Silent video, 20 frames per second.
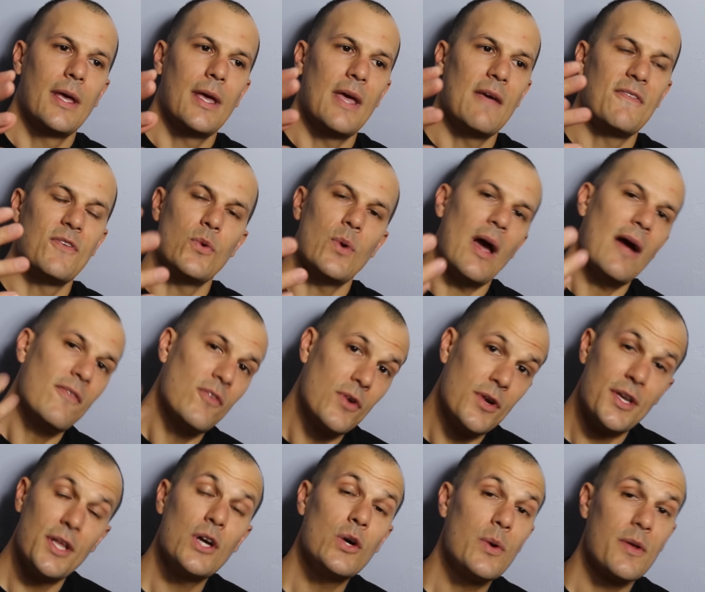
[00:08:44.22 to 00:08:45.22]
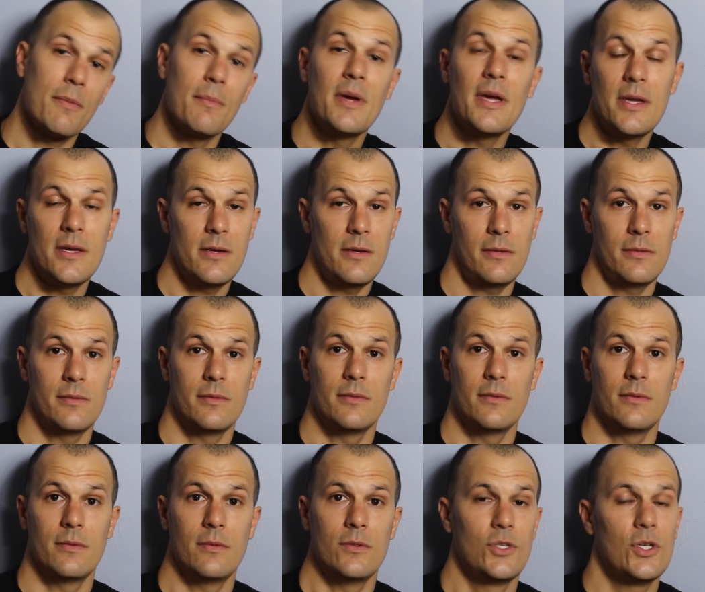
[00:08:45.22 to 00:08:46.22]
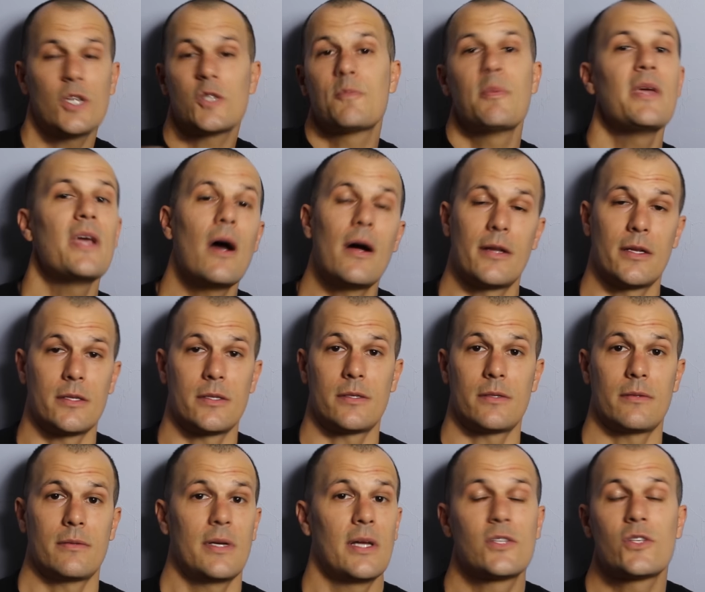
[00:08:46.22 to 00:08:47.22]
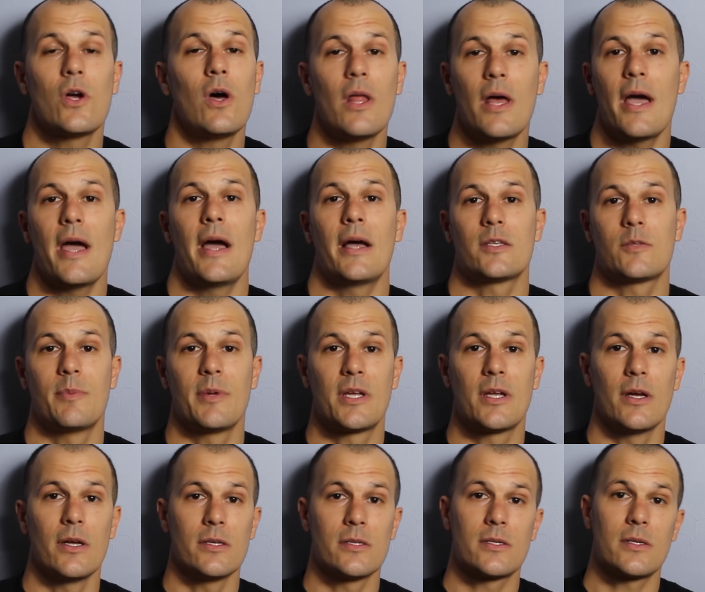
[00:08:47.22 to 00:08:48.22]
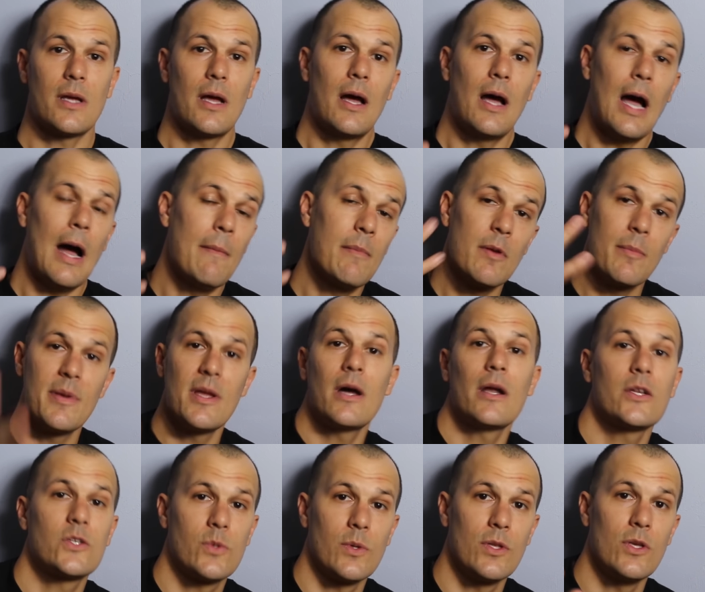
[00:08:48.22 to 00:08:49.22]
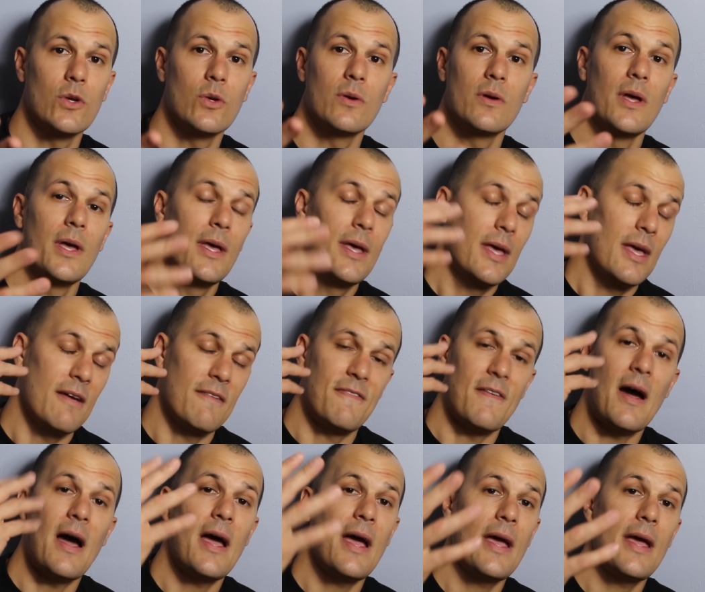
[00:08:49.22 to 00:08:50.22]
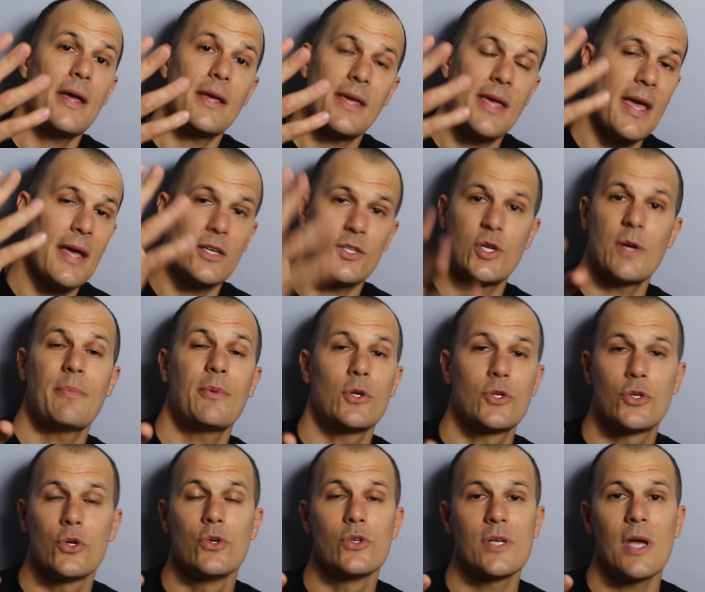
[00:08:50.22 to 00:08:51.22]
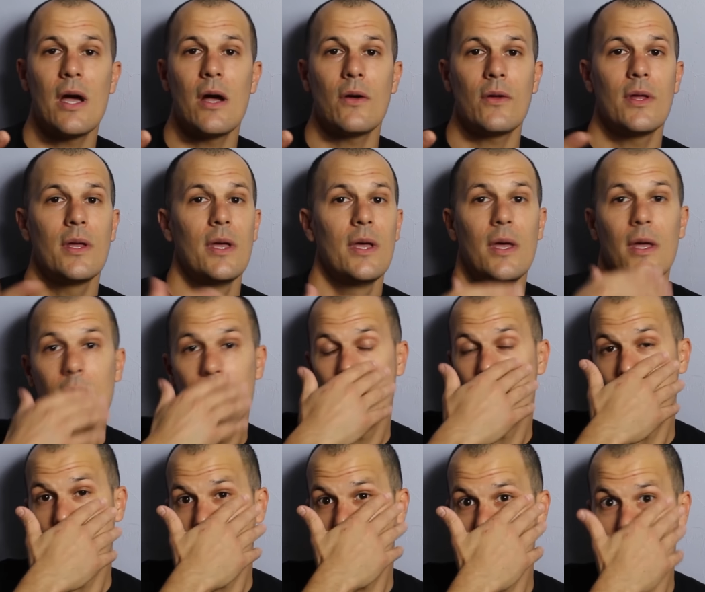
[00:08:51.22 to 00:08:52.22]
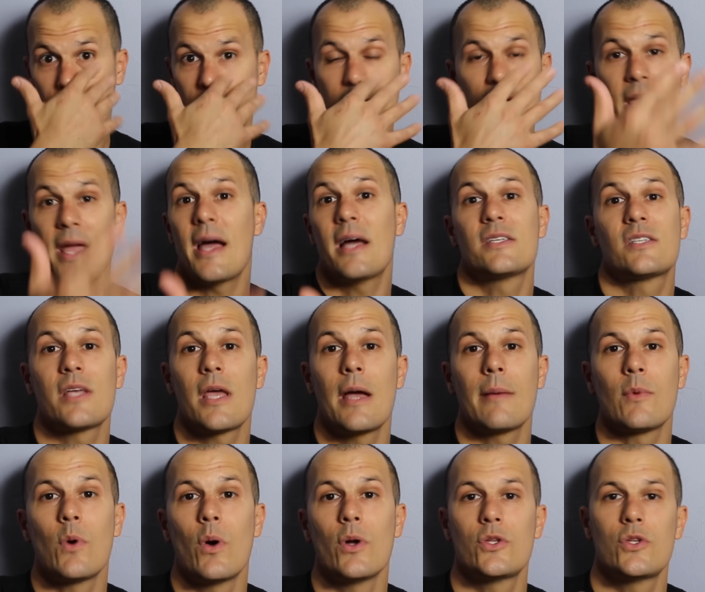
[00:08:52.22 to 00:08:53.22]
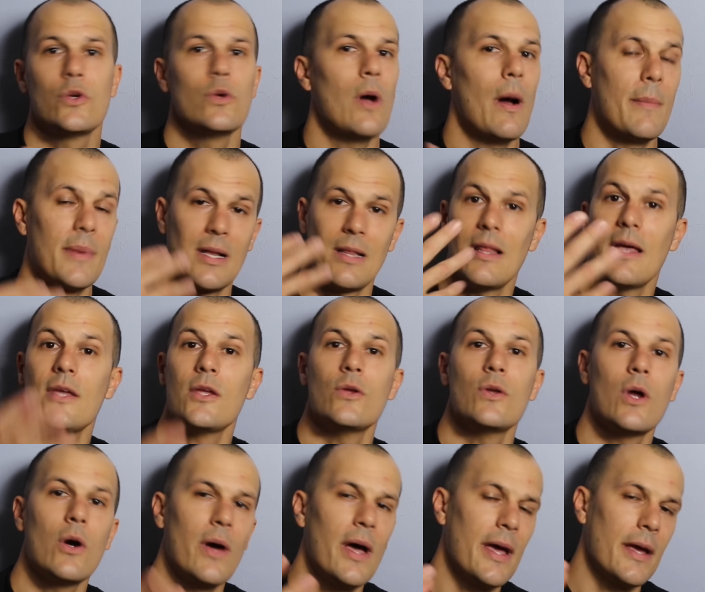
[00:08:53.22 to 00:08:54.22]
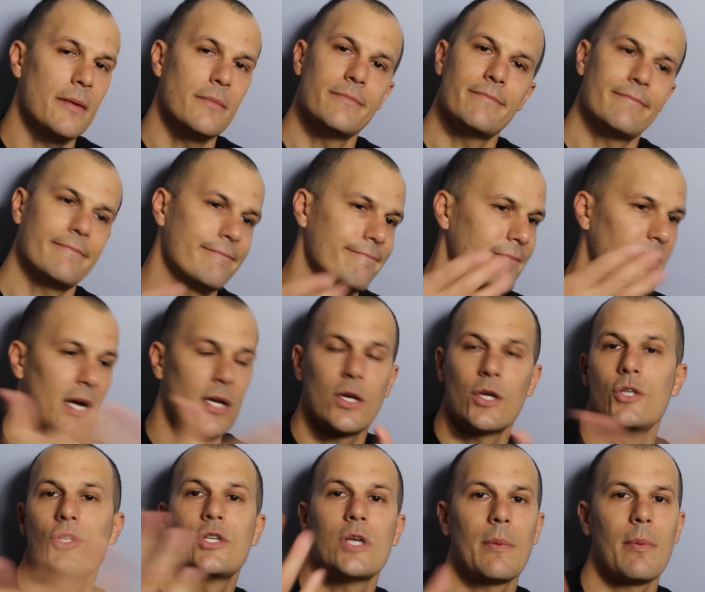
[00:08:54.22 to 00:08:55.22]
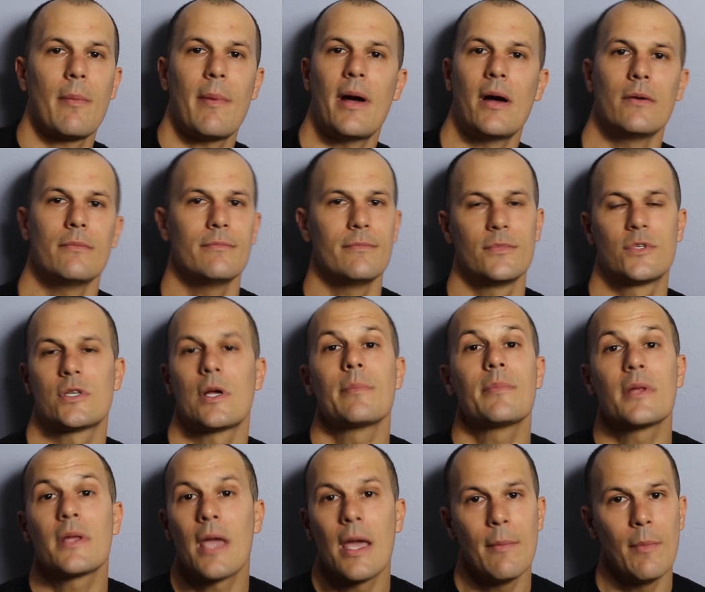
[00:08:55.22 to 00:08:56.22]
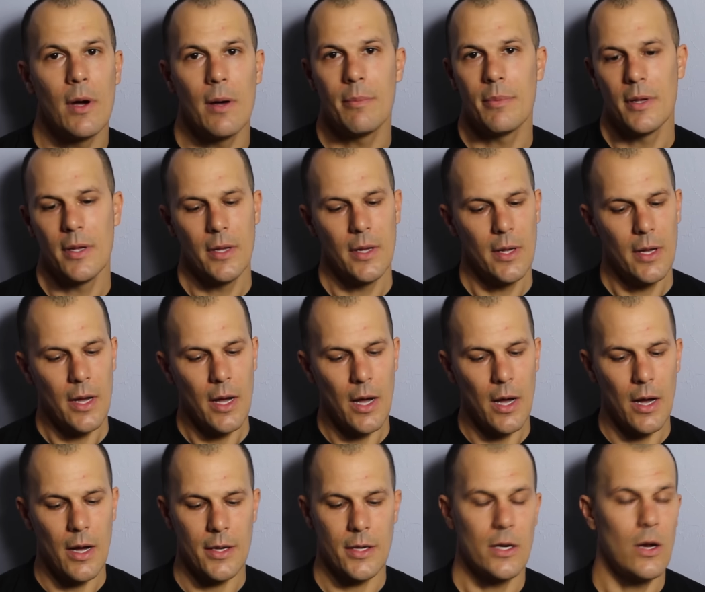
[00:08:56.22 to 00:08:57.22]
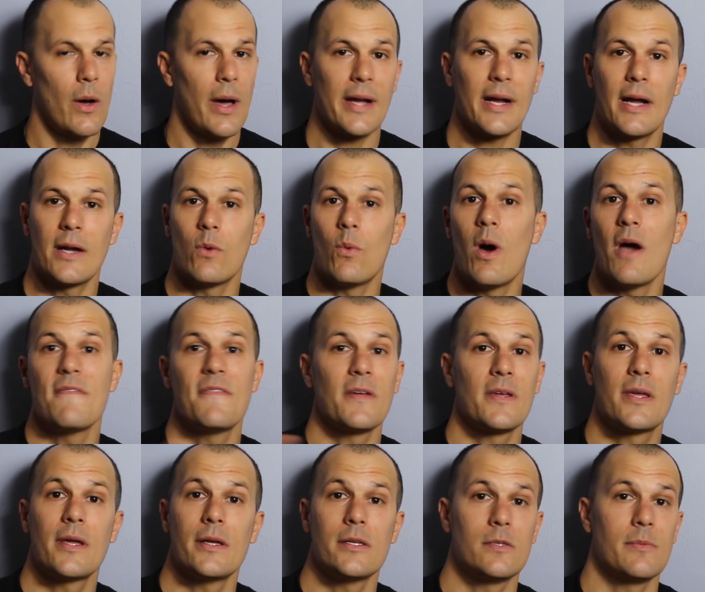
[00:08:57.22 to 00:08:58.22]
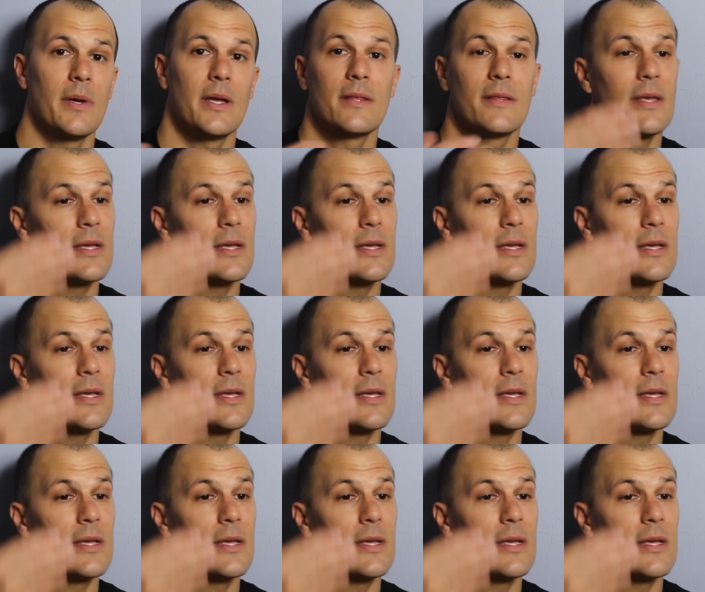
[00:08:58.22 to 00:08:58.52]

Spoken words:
If you ever deal with me, just be honest. That's all I ask, because I'm gonna be honest with you. If I can't ship your shoes out the day I say I'm going to, I'm gonna let you know, hey, I couldn't ship them out. Something came up. You know, I got a wife and kids, man.